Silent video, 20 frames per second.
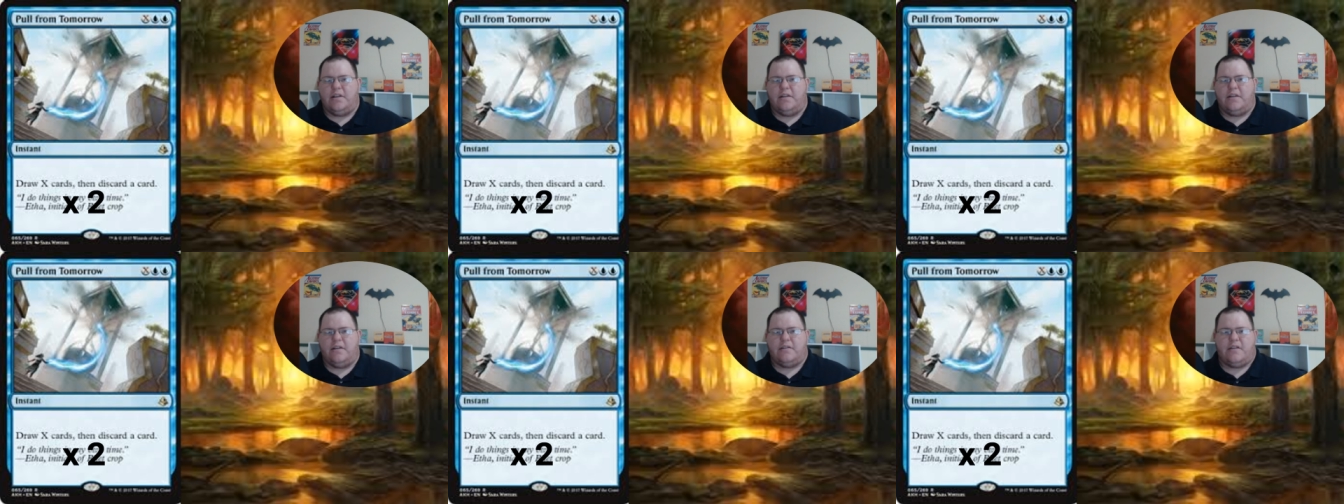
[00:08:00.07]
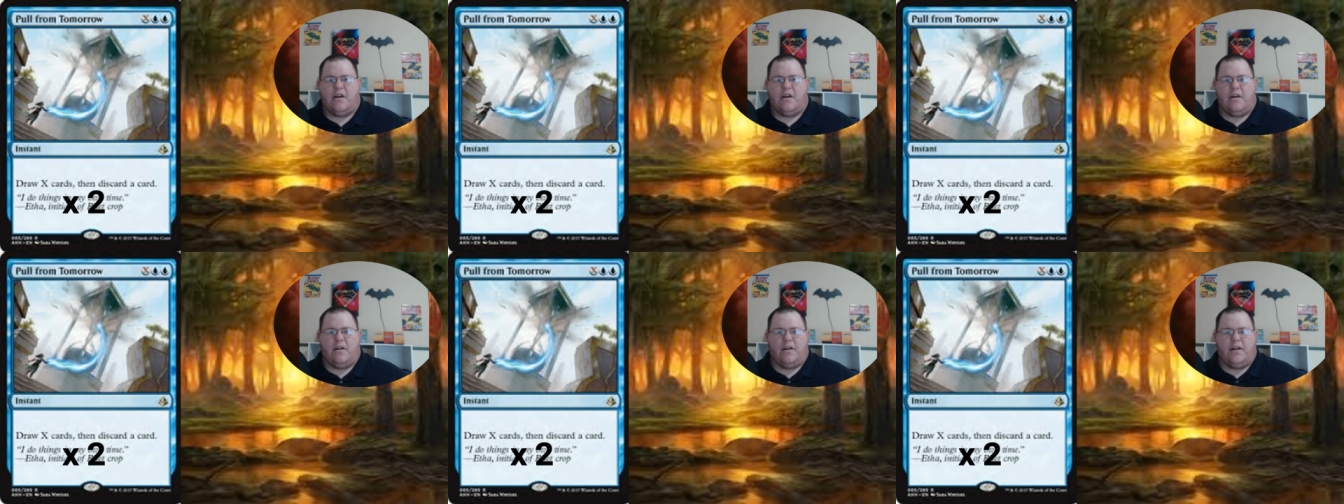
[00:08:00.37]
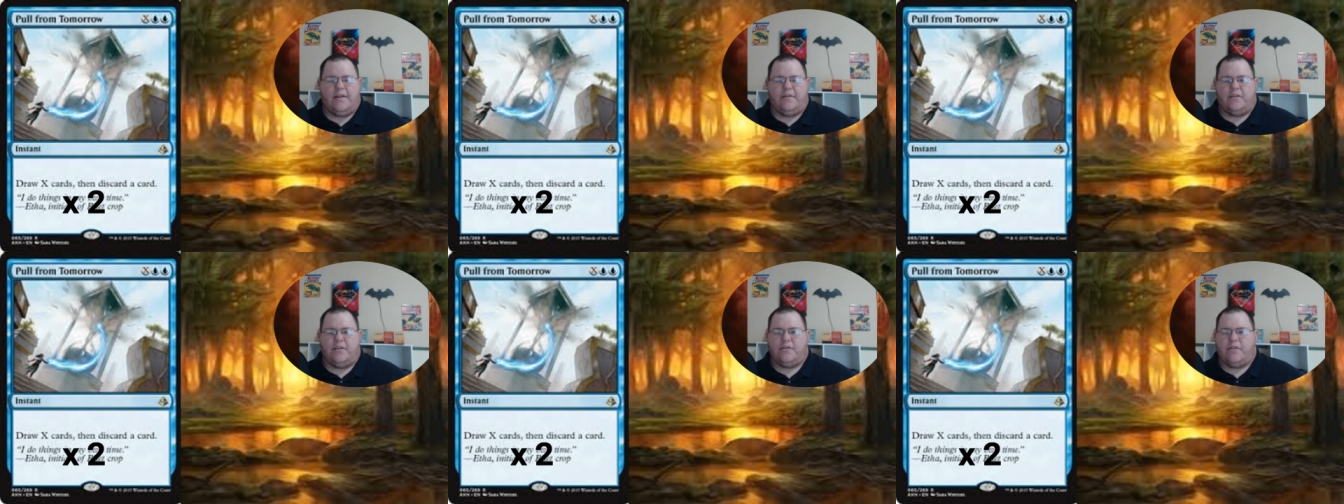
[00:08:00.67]
turn,
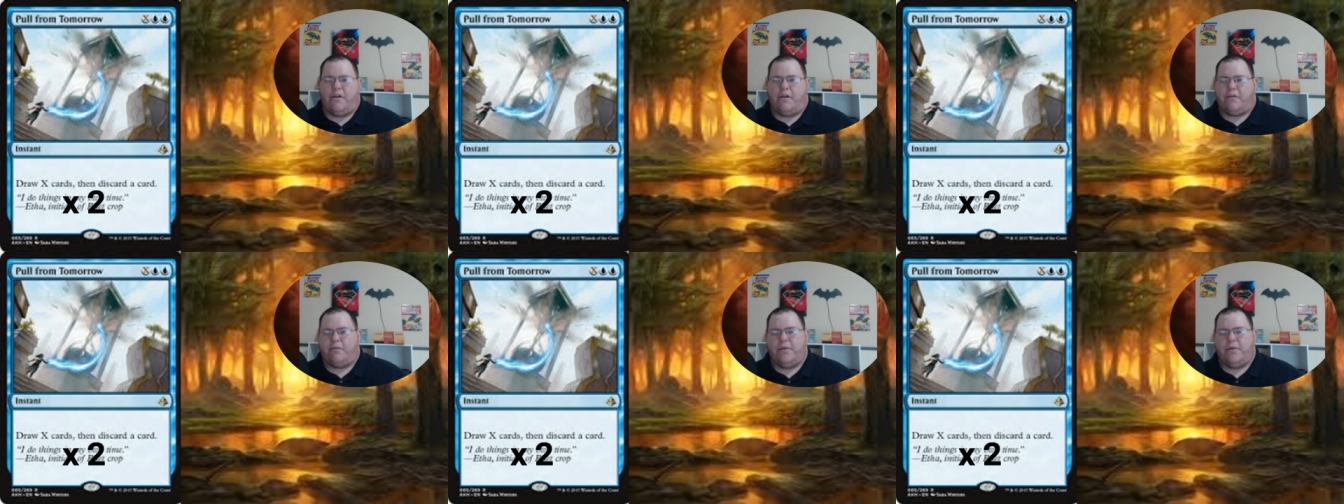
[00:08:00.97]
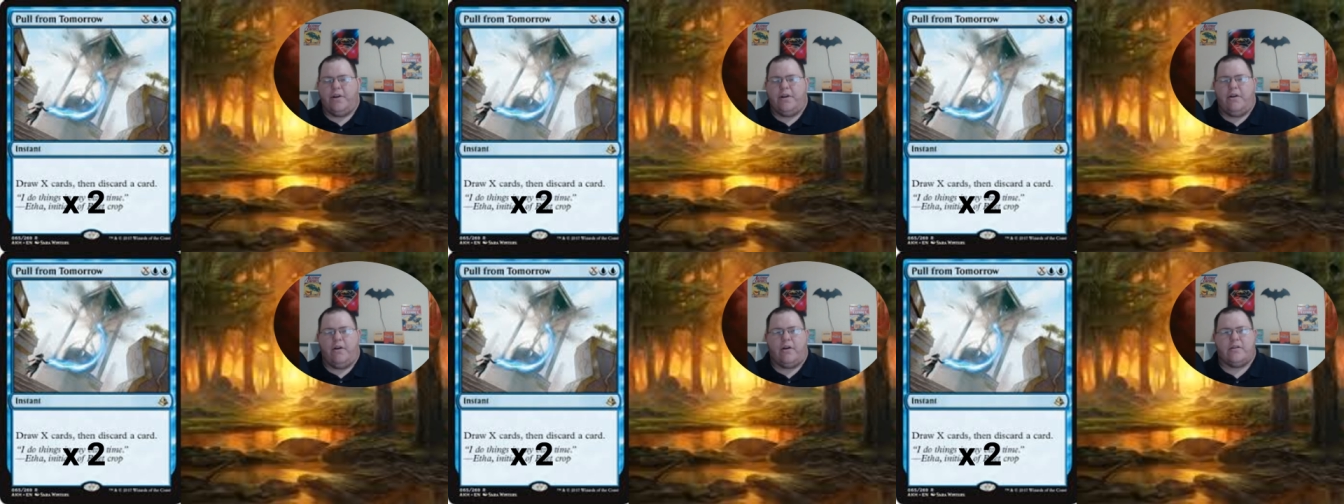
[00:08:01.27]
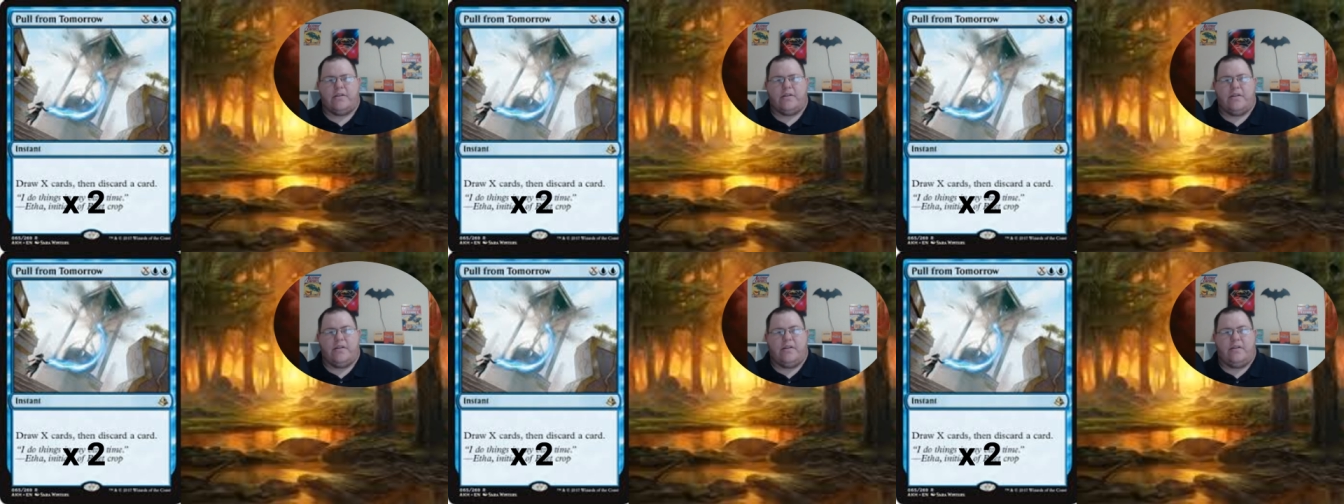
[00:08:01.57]
even draw 3
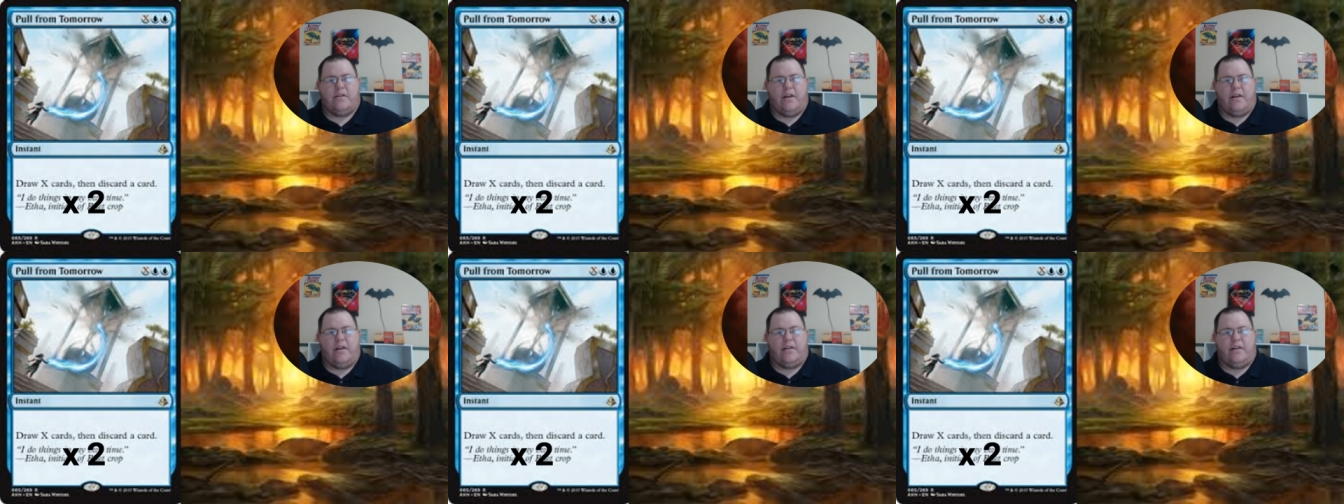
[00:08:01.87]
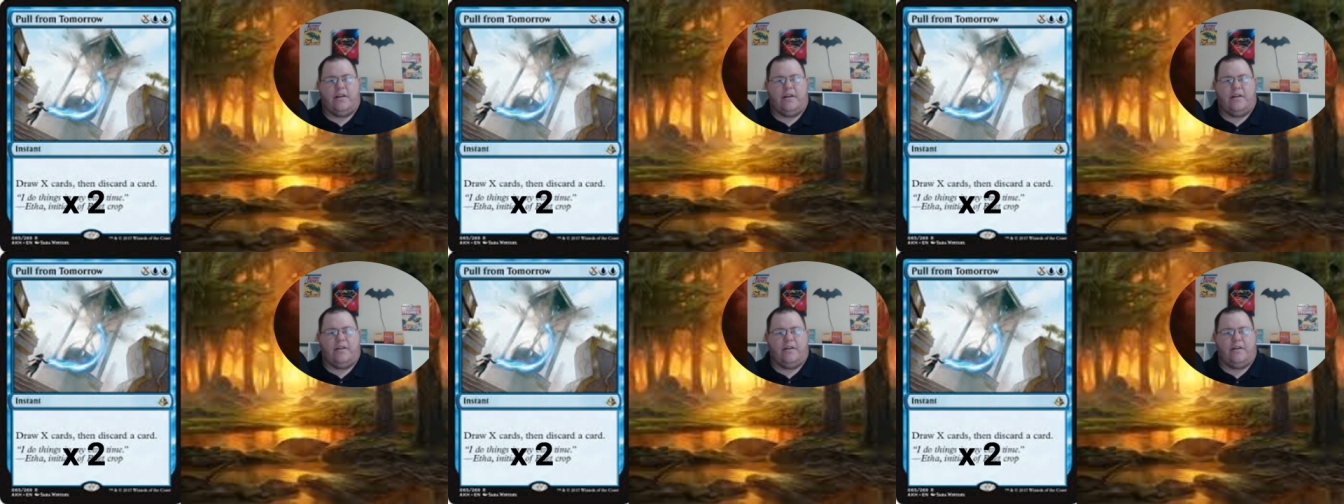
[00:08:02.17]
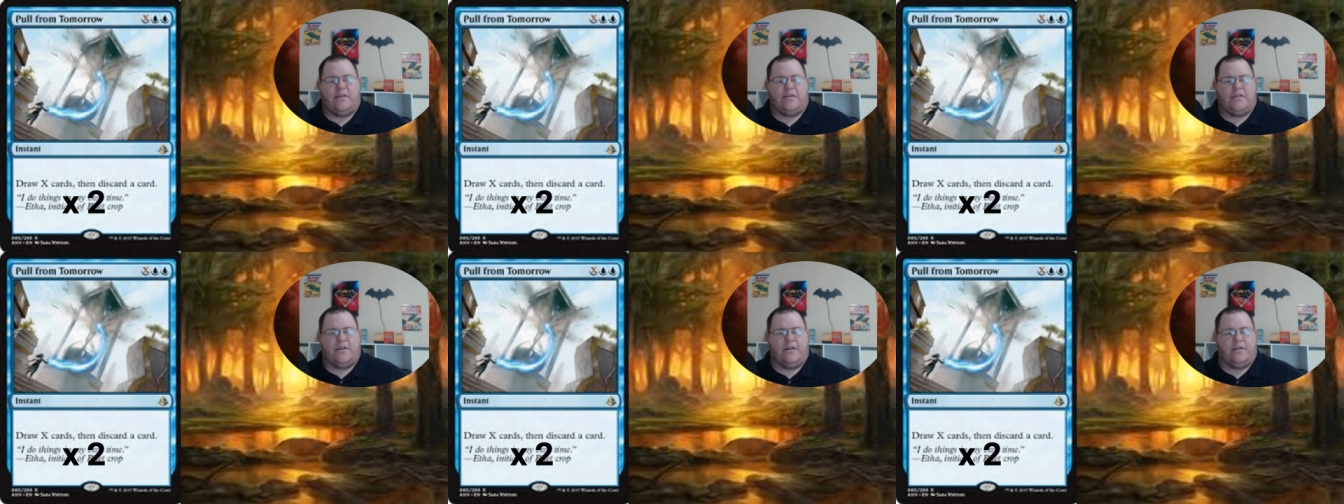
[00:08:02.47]
cards at the end of their
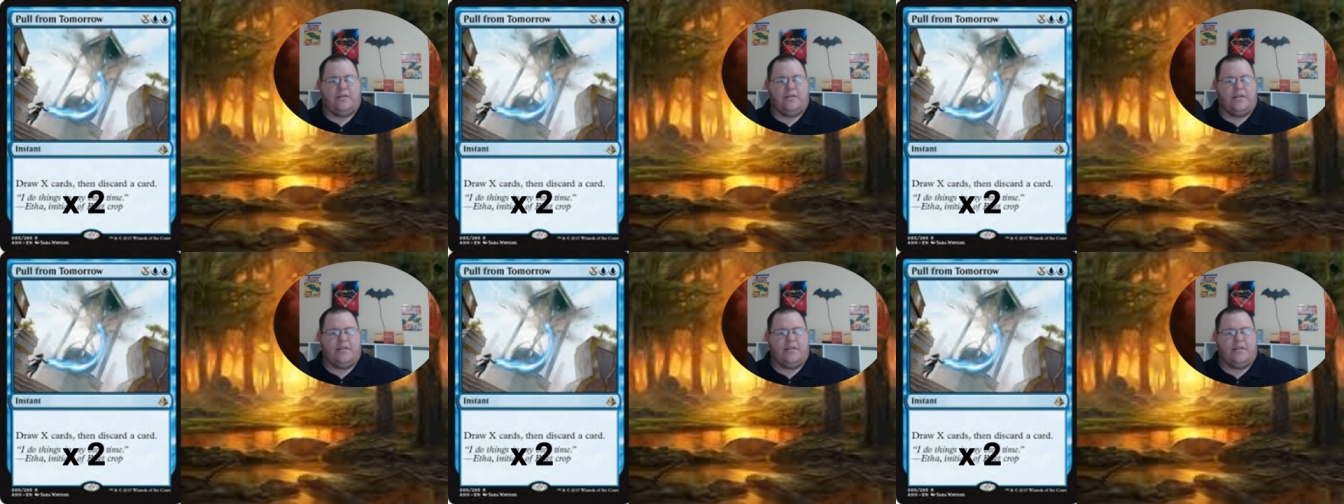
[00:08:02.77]
turn.